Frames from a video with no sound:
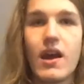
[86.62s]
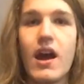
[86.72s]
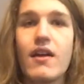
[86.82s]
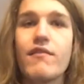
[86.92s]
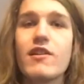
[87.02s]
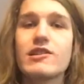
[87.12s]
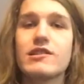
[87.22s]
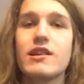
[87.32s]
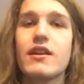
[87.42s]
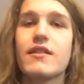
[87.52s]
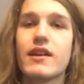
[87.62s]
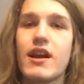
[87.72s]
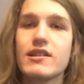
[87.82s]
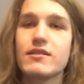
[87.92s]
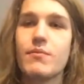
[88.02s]
Obviously, the
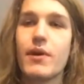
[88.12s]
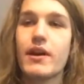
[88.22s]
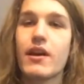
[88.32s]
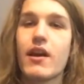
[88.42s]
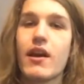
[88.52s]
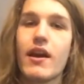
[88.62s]
custom bike